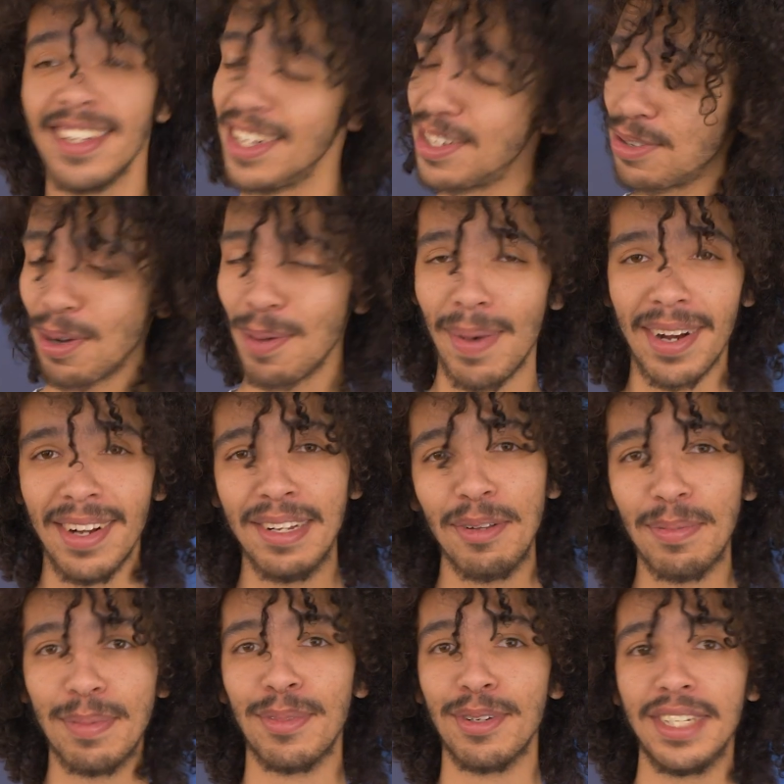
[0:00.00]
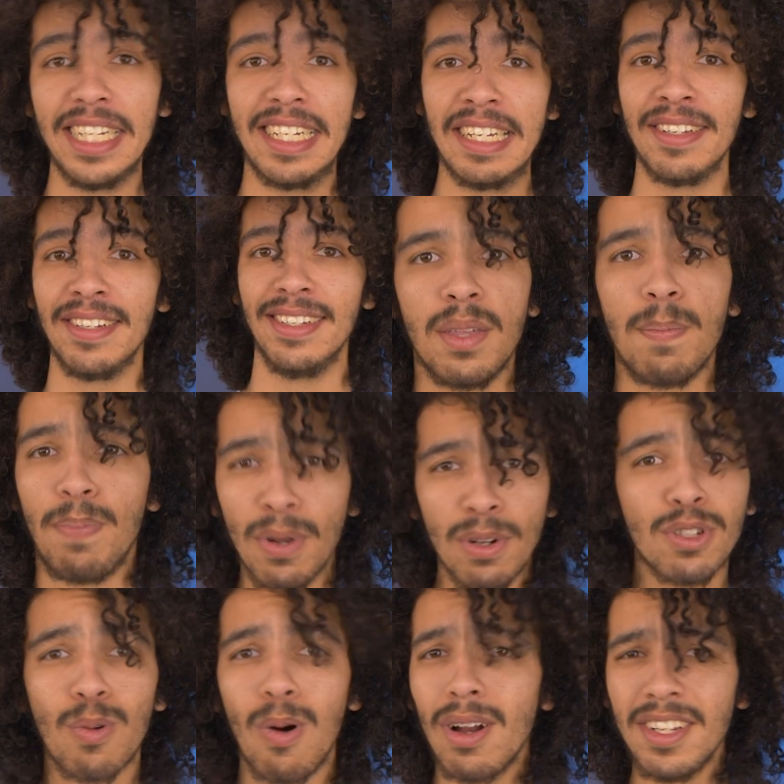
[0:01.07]
Let's talk about it in a little bit more detail. The
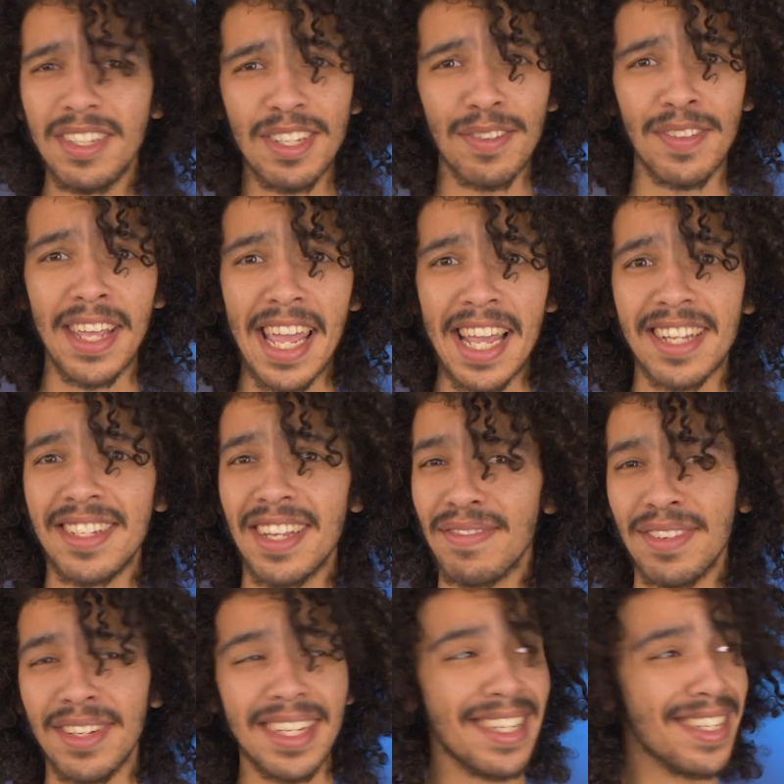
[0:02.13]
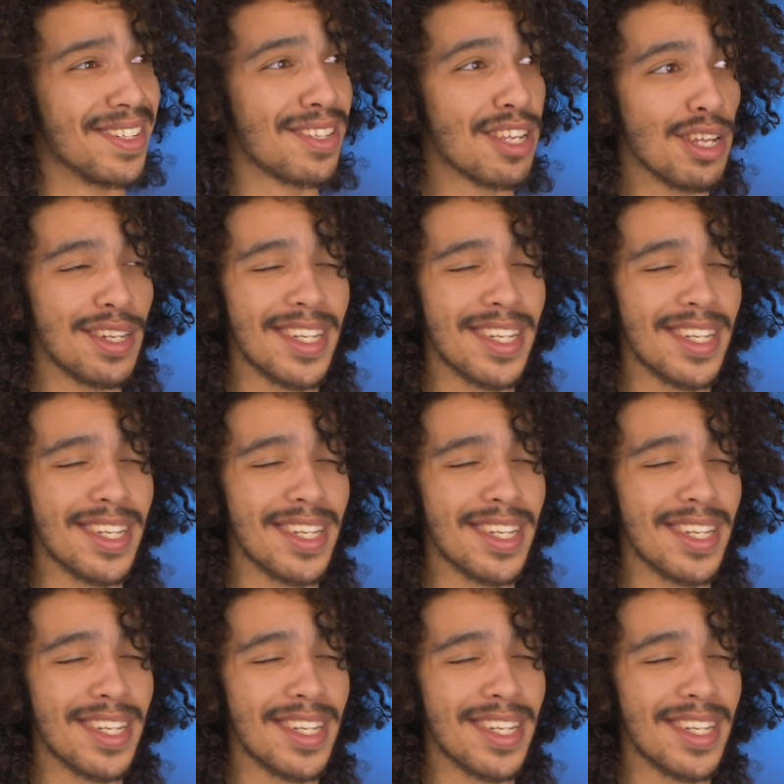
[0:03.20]
build quality on the X7 is